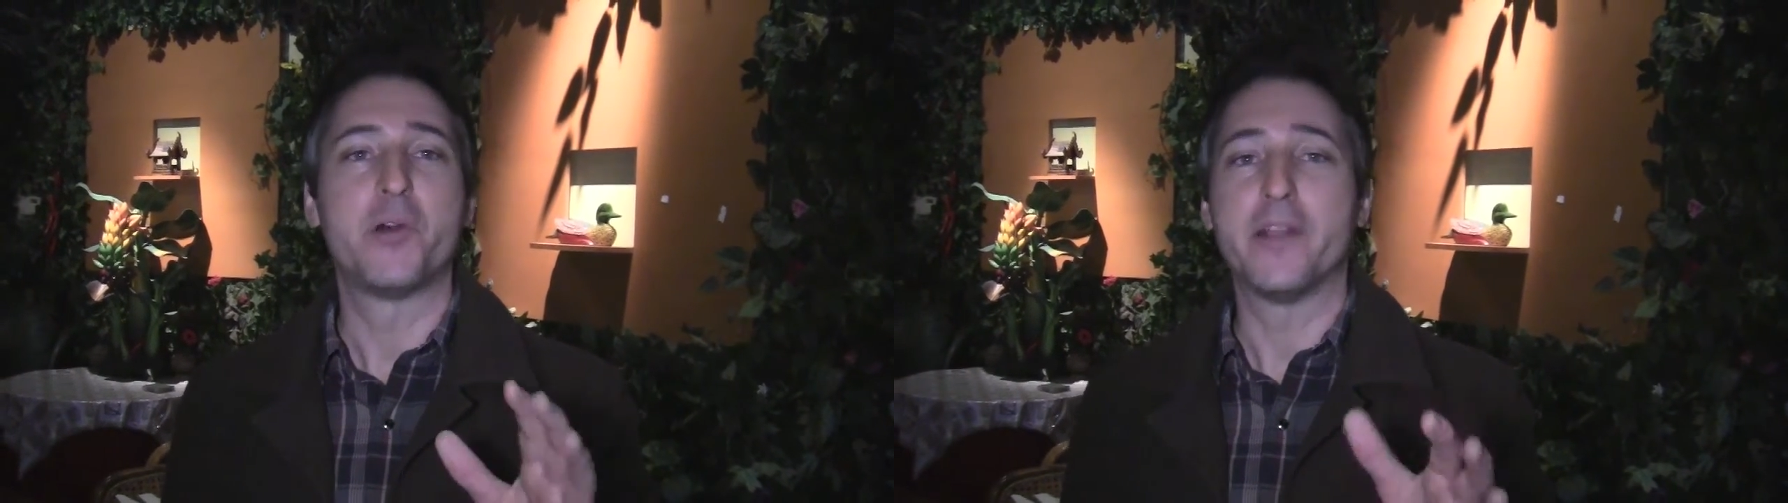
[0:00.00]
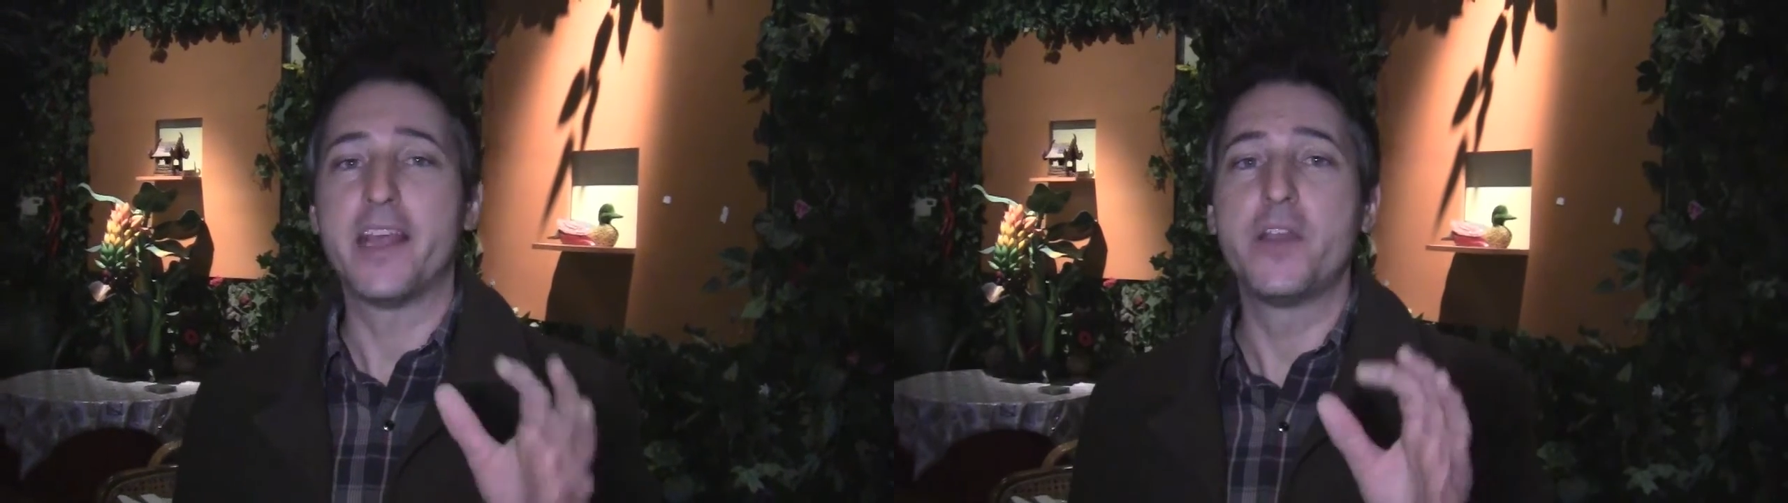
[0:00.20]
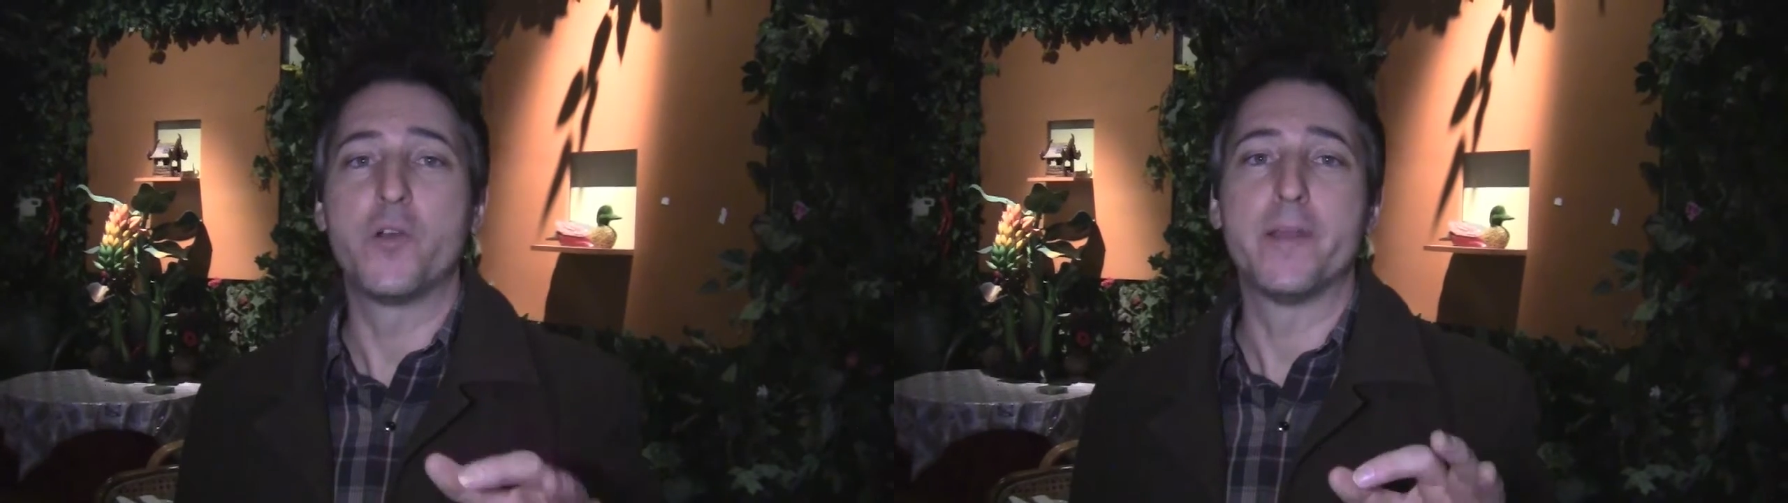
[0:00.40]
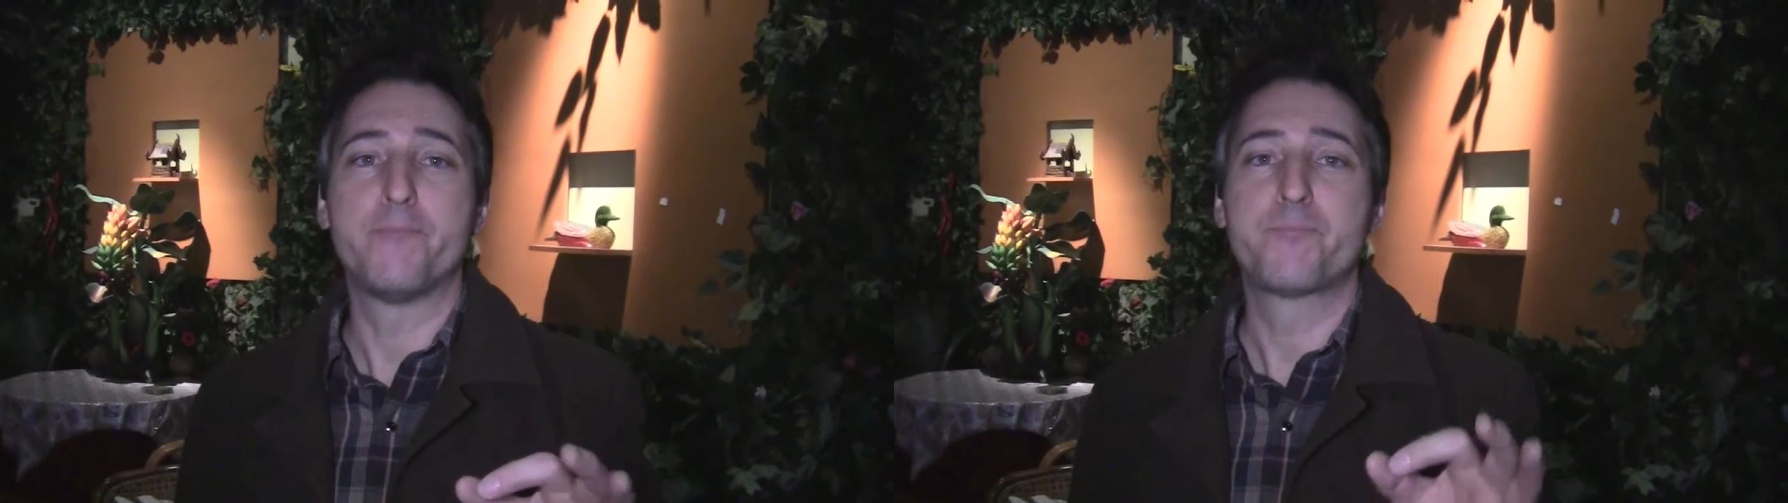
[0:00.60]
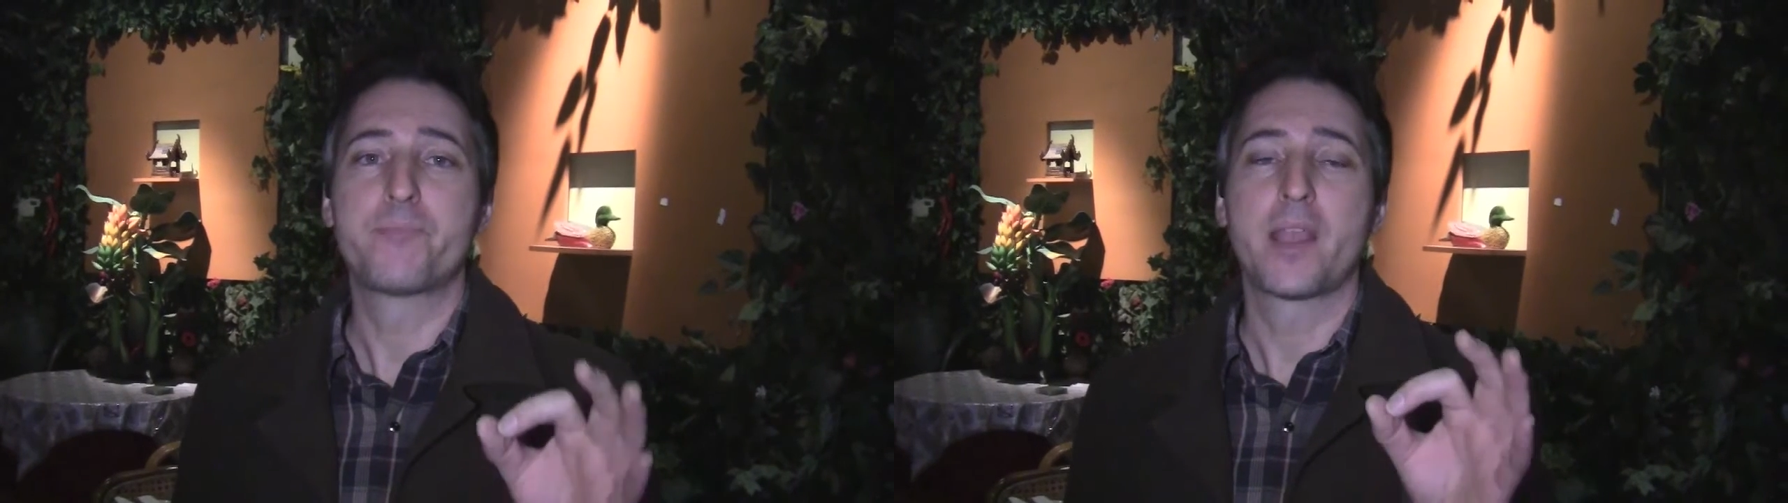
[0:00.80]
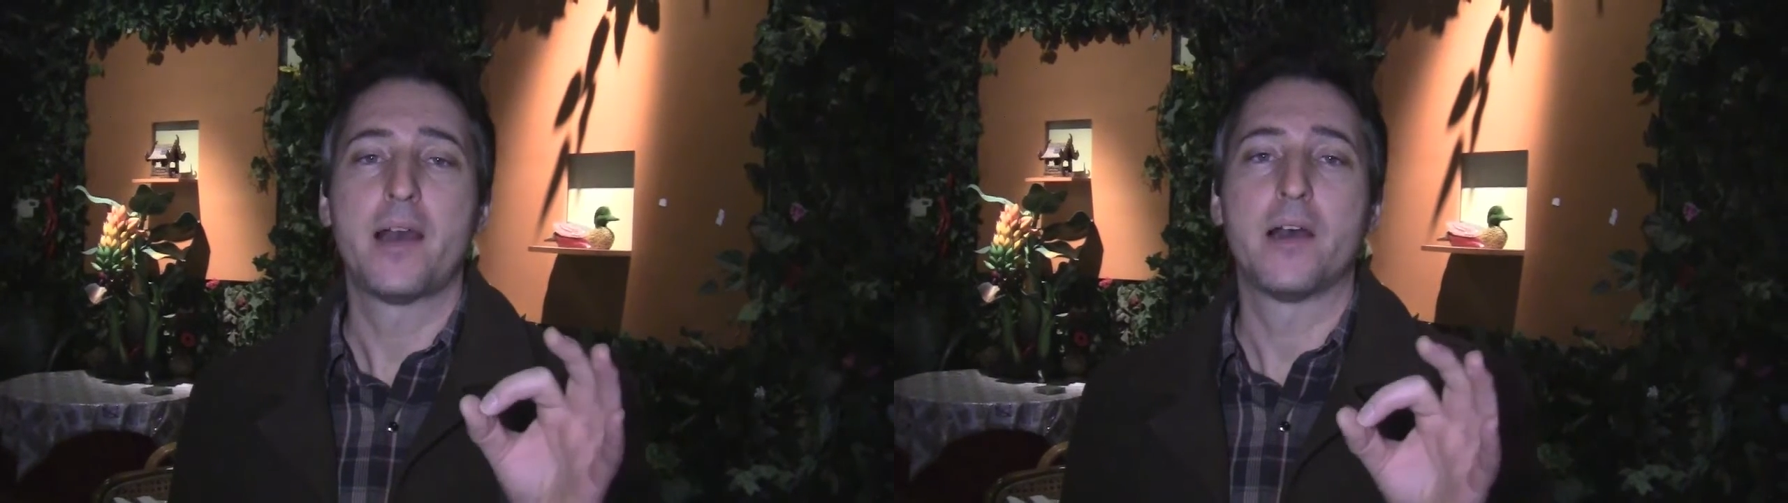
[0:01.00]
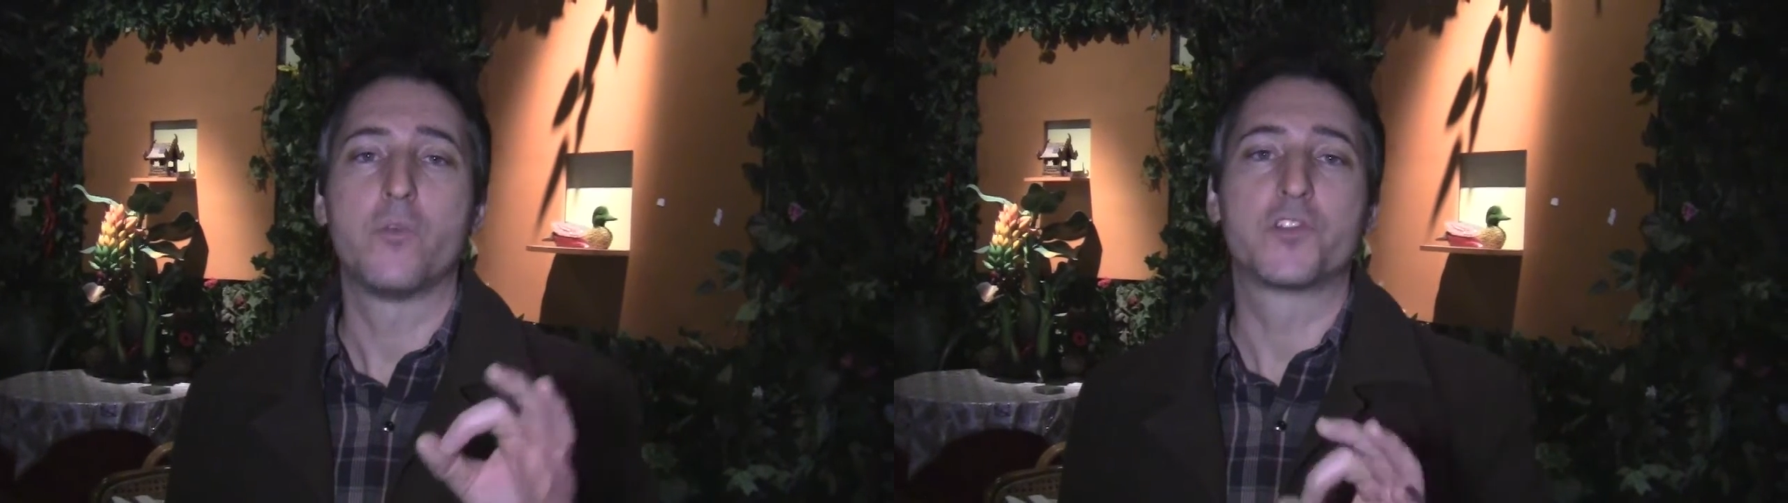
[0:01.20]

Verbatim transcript: But anyway, uh,